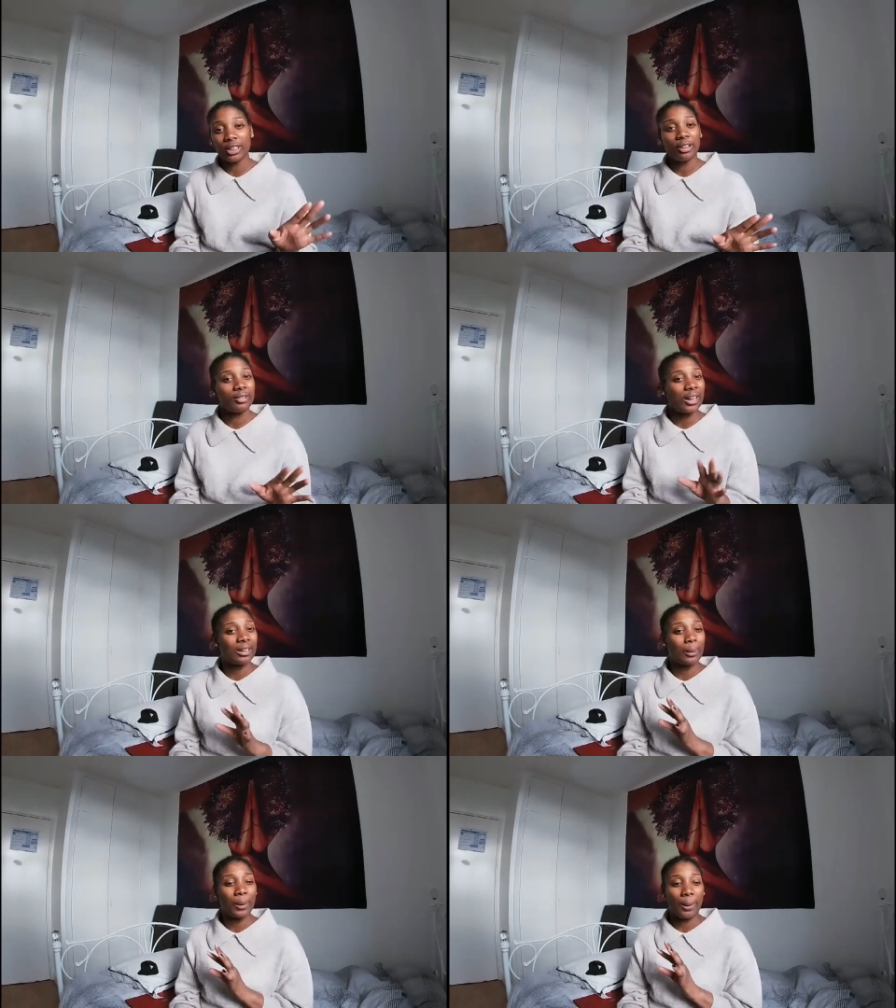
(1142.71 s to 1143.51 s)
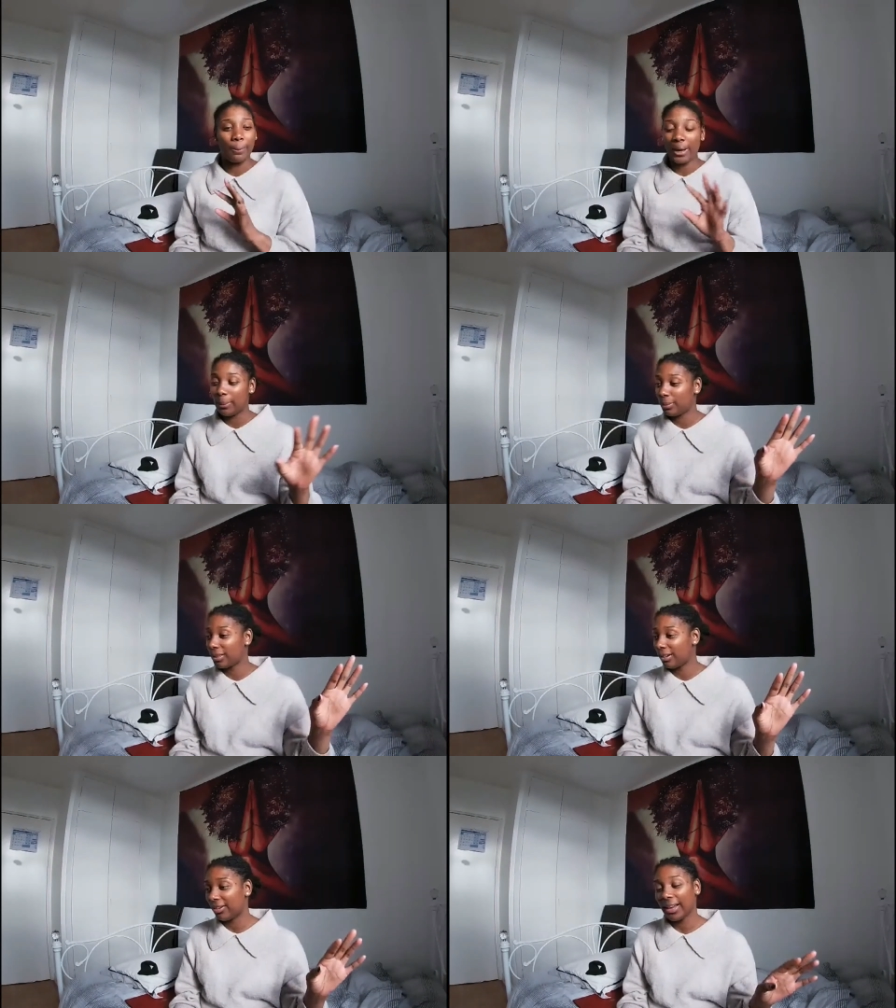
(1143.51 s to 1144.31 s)
I don't care about papers. I
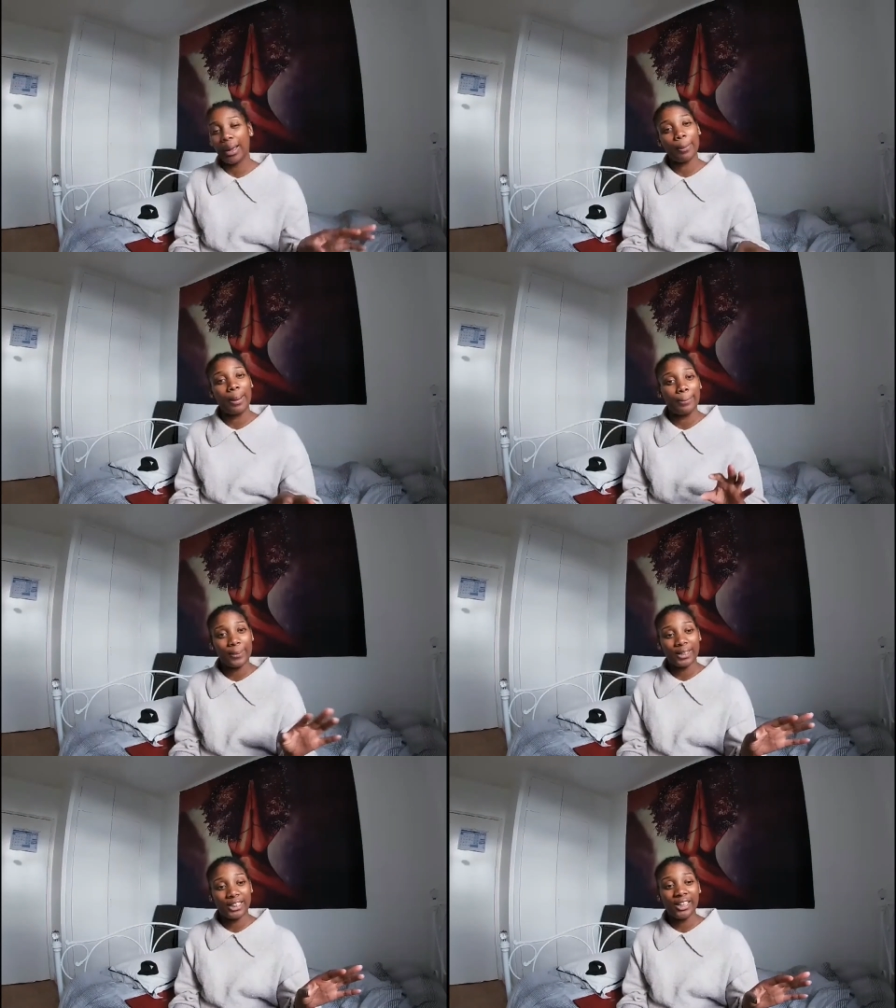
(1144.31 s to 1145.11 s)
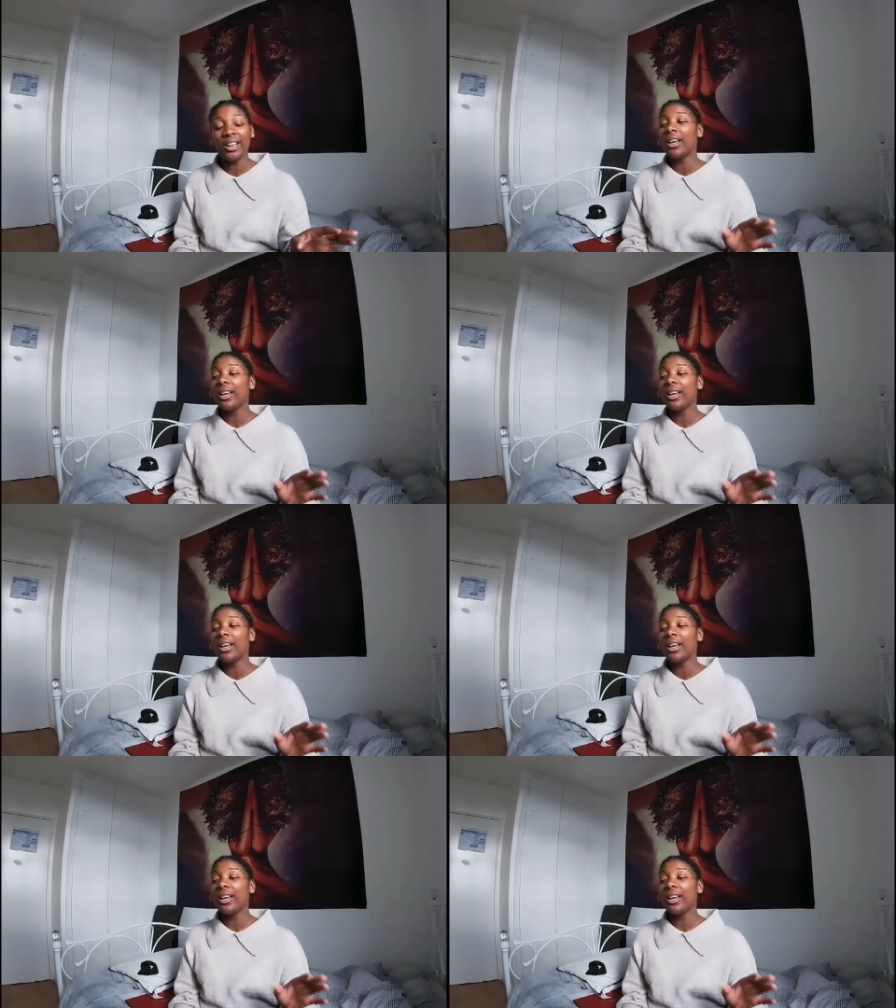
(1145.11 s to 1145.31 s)
don't care about money.